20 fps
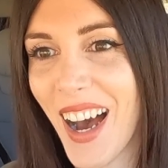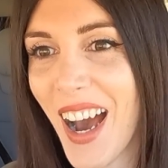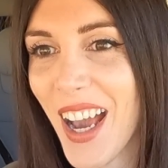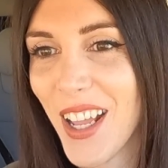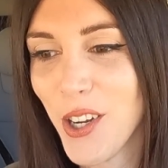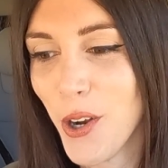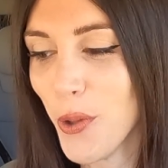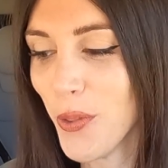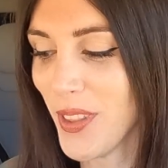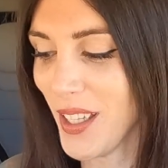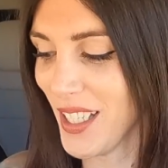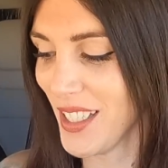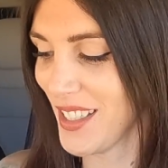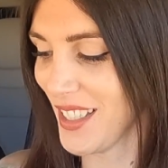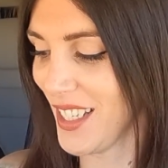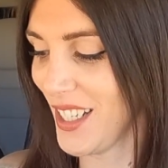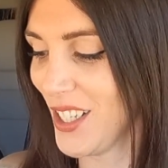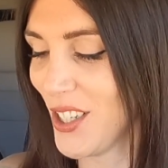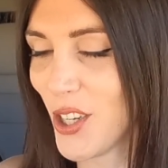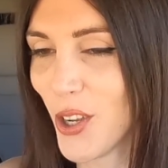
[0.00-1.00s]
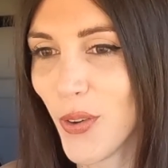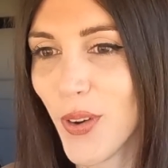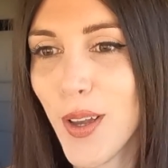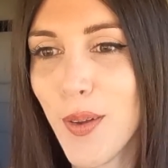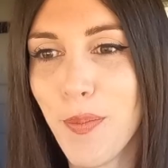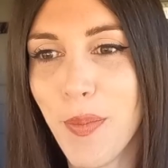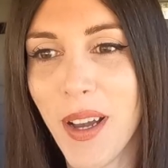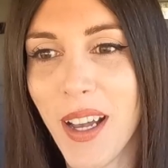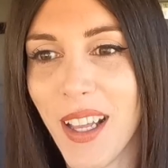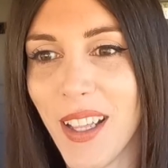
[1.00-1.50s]
I don't think it's gonna do
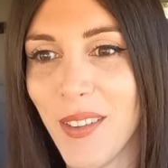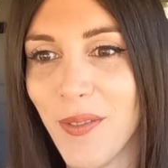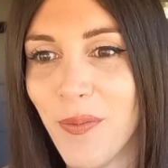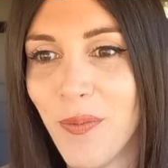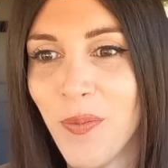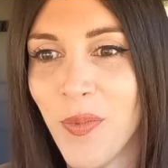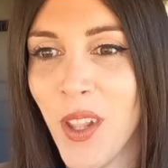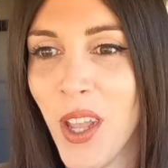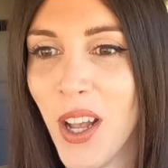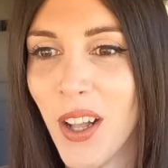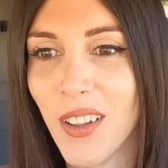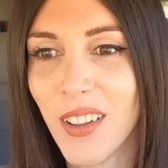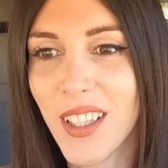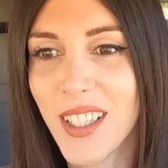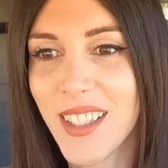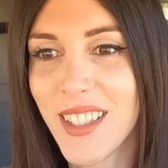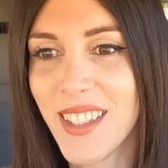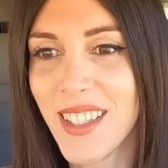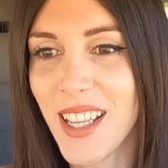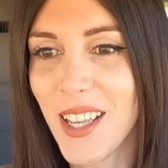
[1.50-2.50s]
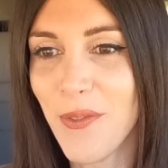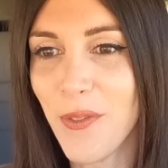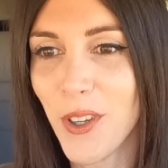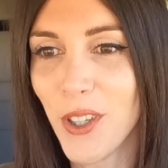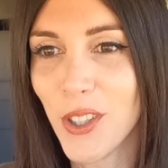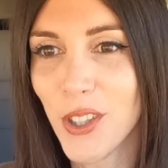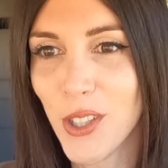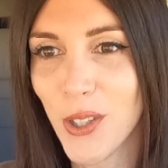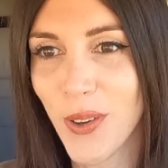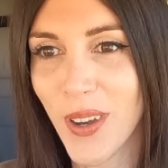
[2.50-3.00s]
it, but let's see if
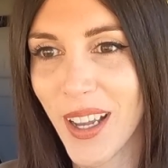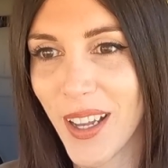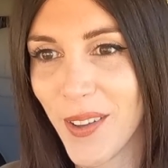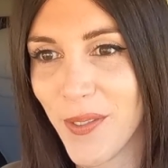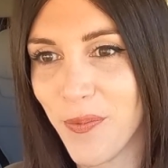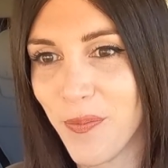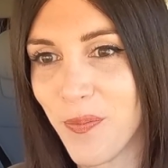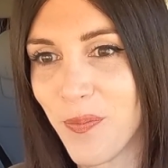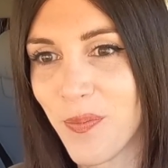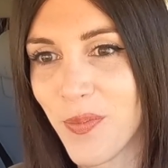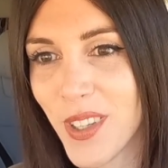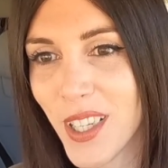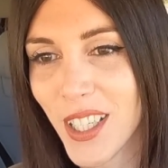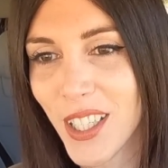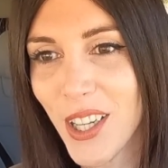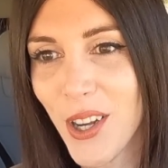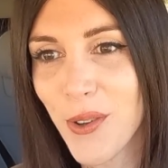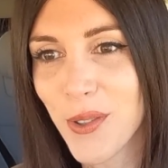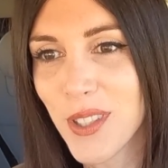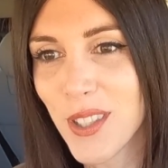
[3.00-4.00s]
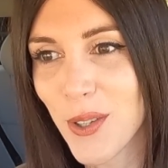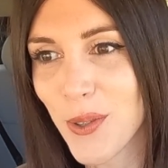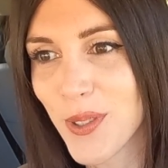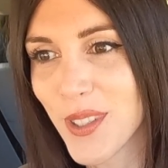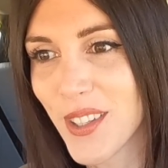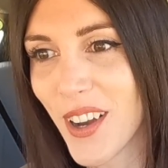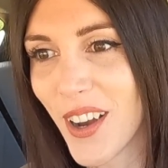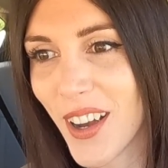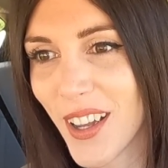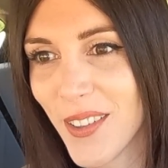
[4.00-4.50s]
it'll do it. Here goes
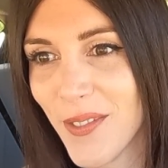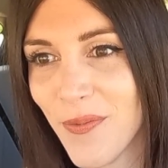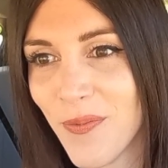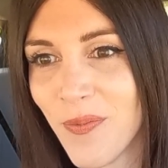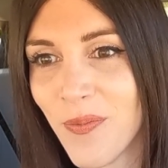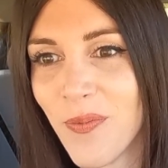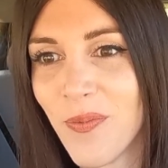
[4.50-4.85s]
Tucson.